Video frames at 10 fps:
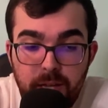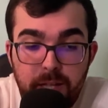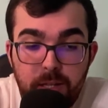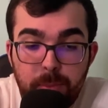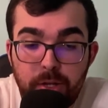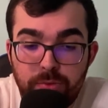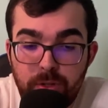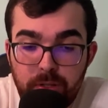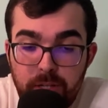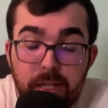and the Montreal
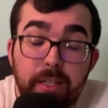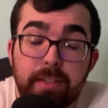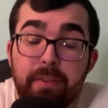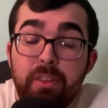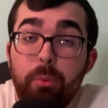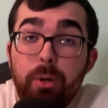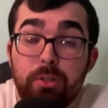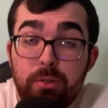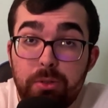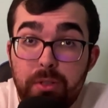Canadiens having the
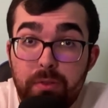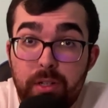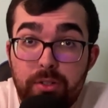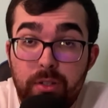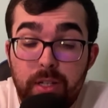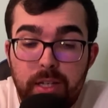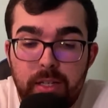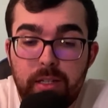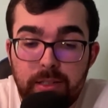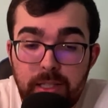worst goal differential in
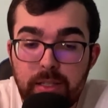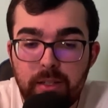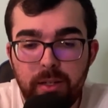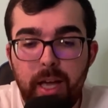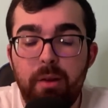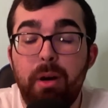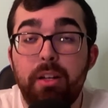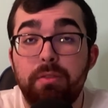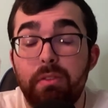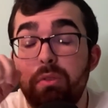the league at
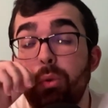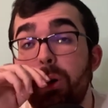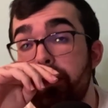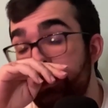minus 54.